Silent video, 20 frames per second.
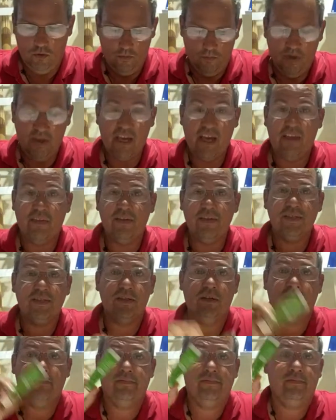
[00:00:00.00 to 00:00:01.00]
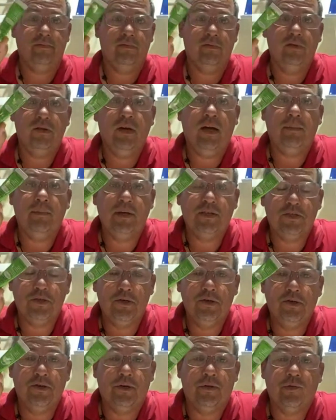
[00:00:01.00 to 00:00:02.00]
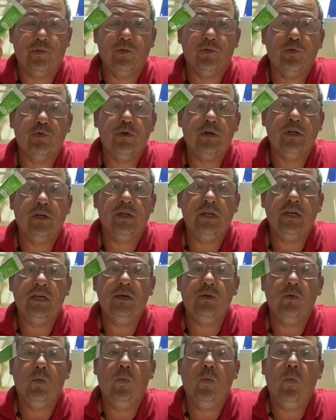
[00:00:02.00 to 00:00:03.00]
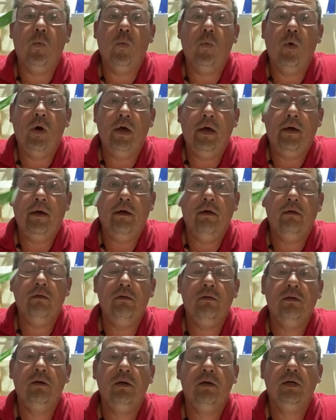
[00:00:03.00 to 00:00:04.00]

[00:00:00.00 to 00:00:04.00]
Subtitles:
but yeah, this stuff, you gotta make sure you're in a really well